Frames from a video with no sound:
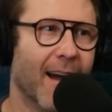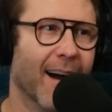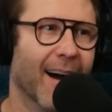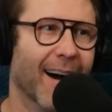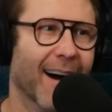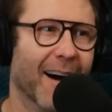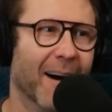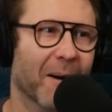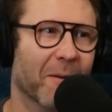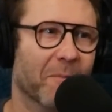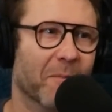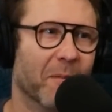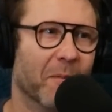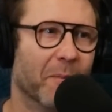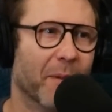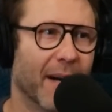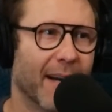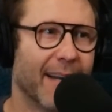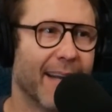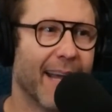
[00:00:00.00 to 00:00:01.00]

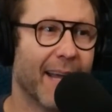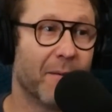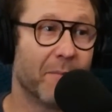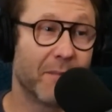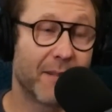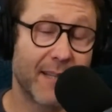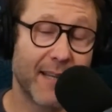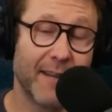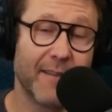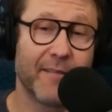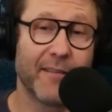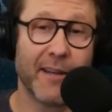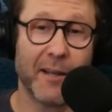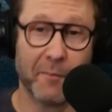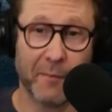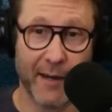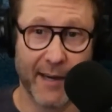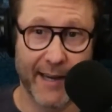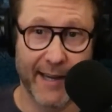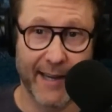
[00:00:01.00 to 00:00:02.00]
But
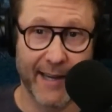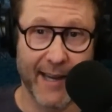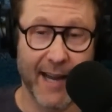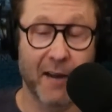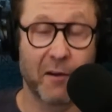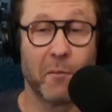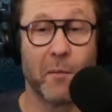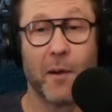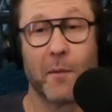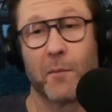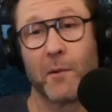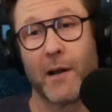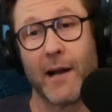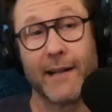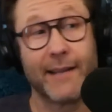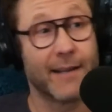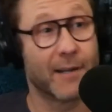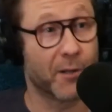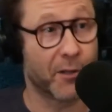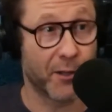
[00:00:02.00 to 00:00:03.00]
MTV money, I remember
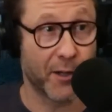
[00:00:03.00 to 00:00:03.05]
I did a